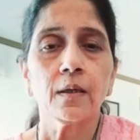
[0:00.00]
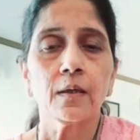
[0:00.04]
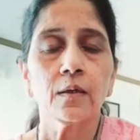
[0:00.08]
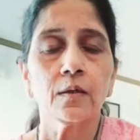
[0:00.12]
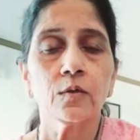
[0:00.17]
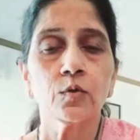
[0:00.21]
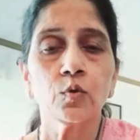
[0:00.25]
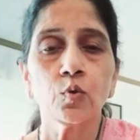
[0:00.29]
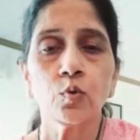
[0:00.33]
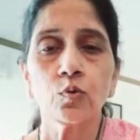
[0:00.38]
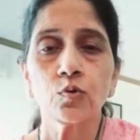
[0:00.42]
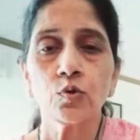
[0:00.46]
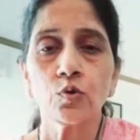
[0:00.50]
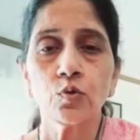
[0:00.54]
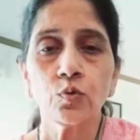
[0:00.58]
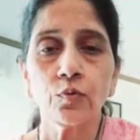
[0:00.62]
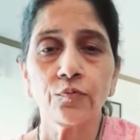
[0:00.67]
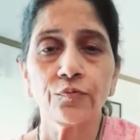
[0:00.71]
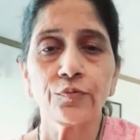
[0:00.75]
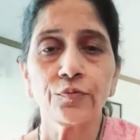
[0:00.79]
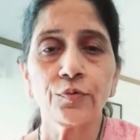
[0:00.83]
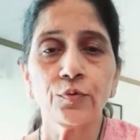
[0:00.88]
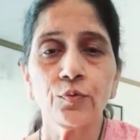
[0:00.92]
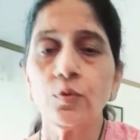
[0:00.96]
uh, those
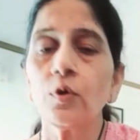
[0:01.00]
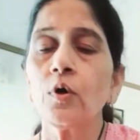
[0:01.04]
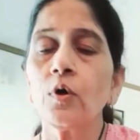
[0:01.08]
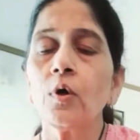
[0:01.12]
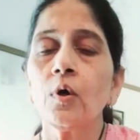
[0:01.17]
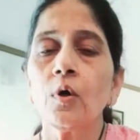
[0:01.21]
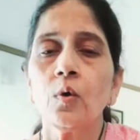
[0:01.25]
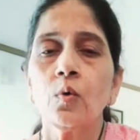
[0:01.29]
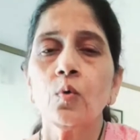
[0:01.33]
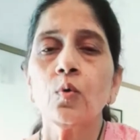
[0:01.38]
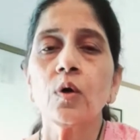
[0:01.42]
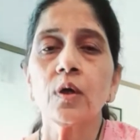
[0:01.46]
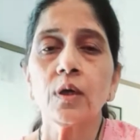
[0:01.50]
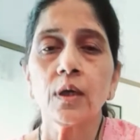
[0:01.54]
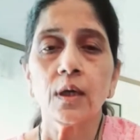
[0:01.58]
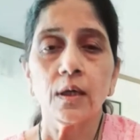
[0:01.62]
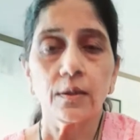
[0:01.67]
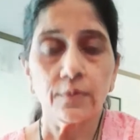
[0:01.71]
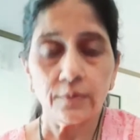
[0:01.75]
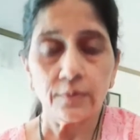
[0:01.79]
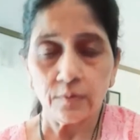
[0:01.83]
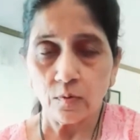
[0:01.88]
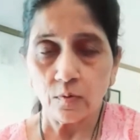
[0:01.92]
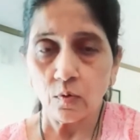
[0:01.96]
of you who are
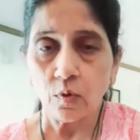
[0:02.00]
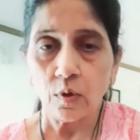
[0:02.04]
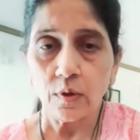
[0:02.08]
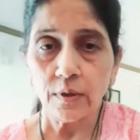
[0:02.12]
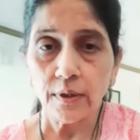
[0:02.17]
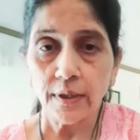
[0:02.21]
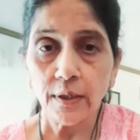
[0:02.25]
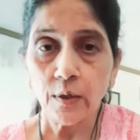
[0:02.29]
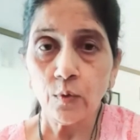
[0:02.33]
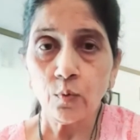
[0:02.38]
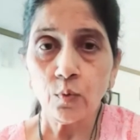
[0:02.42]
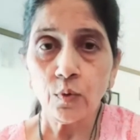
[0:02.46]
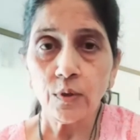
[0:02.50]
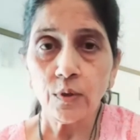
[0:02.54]
already doing